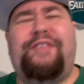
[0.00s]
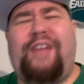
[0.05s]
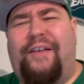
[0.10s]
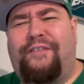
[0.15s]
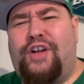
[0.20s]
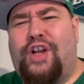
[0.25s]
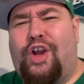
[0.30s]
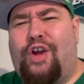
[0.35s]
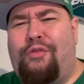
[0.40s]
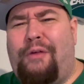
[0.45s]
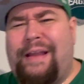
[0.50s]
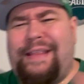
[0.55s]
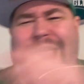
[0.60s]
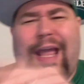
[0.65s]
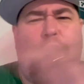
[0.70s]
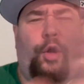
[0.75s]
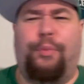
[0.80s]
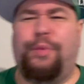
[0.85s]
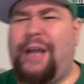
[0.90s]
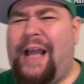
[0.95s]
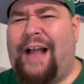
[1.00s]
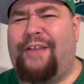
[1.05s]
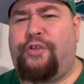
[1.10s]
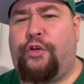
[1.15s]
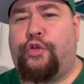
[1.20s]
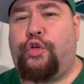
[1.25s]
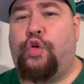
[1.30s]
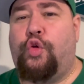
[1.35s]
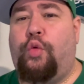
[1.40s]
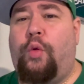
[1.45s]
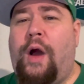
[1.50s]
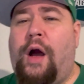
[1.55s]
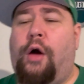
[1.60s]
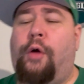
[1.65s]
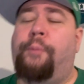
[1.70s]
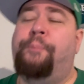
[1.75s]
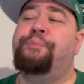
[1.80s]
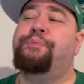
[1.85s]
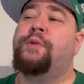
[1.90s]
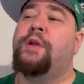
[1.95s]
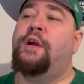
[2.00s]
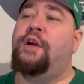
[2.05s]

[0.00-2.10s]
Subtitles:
having a great day. Hope you guys are doing well.